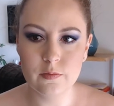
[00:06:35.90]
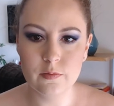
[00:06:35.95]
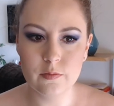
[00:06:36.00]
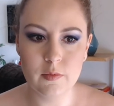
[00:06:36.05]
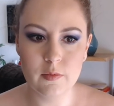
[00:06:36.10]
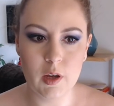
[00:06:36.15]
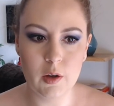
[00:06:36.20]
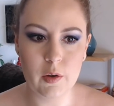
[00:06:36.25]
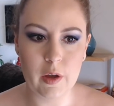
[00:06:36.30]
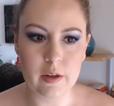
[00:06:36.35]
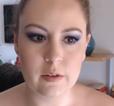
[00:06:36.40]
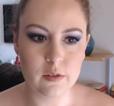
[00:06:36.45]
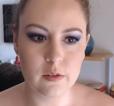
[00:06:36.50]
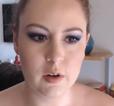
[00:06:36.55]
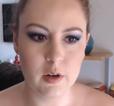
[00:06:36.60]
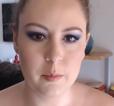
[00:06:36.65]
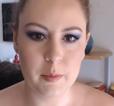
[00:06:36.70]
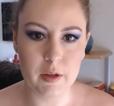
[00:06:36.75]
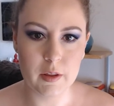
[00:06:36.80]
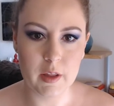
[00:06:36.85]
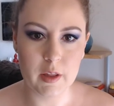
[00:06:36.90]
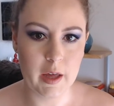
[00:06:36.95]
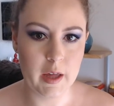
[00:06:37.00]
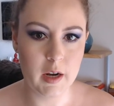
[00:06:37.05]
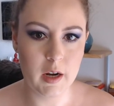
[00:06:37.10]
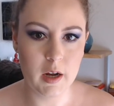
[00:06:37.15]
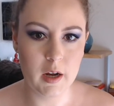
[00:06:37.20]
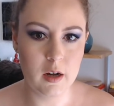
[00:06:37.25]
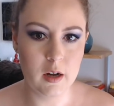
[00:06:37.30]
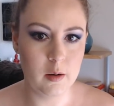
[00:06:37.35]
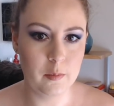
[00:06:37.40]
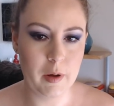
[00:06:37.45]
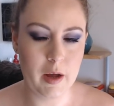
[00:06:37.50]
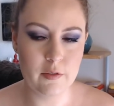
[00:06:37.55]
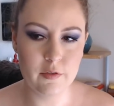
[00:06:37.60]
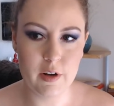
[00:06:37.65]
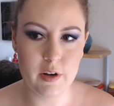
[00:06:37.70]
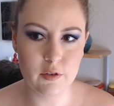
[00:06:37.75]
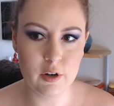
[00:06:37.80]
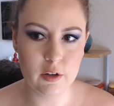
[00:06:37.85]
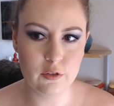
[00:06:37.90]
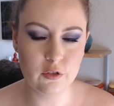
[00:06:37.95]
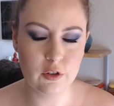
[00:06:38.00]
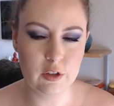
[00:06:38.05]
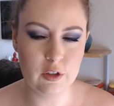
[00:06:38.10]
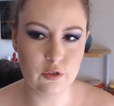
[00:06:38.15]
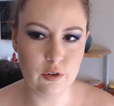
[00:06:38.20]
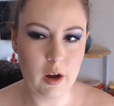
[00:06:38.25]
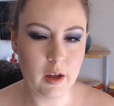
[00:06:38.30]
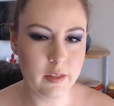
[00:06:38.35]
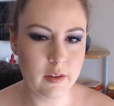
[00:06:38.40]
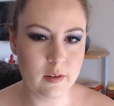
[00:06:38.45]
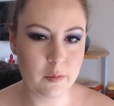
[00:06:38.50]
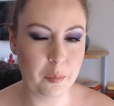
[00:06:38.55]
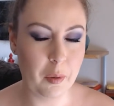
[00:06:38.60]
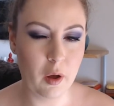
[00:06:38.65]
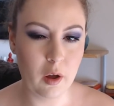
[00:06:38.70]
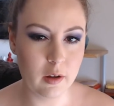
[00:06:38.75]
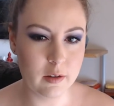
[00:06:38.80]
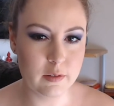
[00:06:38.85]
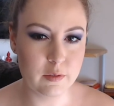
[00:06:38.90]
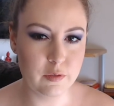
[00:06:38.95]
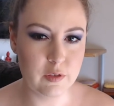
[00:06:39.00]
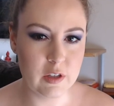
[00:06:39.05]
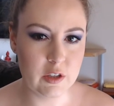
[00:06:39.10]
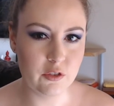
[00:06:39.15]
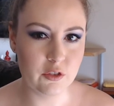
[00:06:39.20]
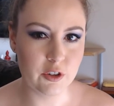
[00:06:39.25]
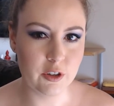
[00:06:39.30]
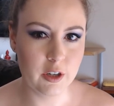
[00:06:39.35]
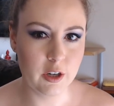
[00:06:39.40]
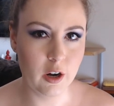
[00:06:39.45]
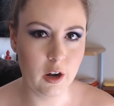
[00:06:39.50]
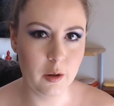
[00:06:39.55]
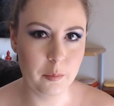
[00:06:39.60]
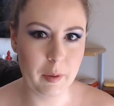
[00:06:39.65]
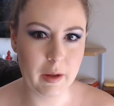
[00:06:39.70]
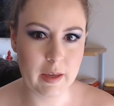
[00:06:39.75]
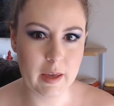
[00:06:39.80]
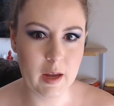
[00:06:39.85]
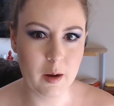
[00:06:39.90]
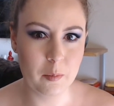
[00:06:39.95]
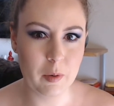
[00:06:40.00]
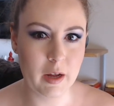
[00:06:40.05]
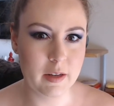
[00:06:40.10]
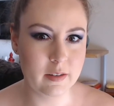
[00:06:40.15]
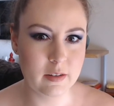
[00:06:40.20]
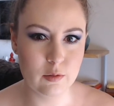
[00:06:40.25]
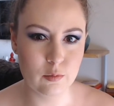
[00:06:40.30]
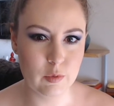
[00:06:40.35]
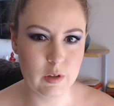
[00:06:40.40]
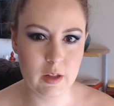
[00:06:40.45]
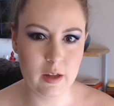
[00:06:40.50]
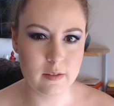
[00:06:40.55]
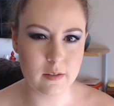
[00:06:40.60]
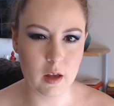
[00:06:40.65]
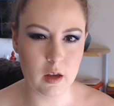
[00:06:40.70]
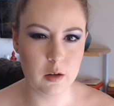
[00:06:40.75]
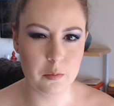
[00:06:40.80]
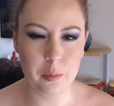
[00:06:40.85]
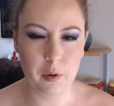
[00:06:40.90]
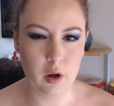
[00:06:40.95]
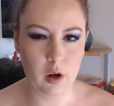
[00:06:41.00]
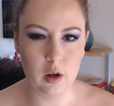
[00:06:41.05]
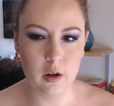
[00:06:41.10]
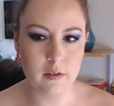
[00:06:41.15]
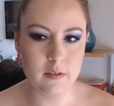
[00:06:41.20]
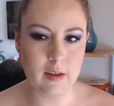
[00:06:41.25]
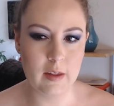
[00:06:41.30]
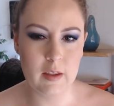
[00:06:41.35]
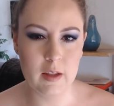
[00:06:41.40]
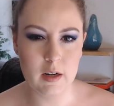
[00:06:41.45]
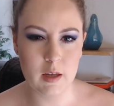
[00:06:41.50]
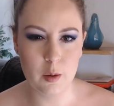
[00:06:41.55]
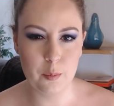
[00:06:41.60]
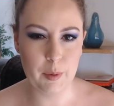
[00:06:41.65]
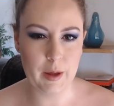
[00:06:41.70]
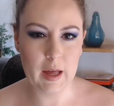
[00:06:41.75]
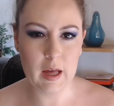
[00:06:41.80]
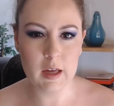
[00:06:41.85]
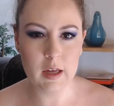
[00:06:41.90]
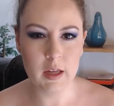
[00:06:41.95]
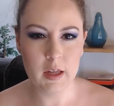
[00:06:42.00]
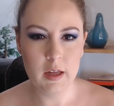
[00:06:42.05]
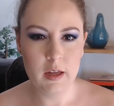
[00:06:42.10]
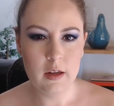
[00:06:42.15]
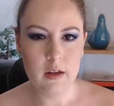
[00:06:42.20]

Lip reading: Okay, sorry about that. I've never actually tried this pause feature on my camera. I didn't realize I could pause and then come back.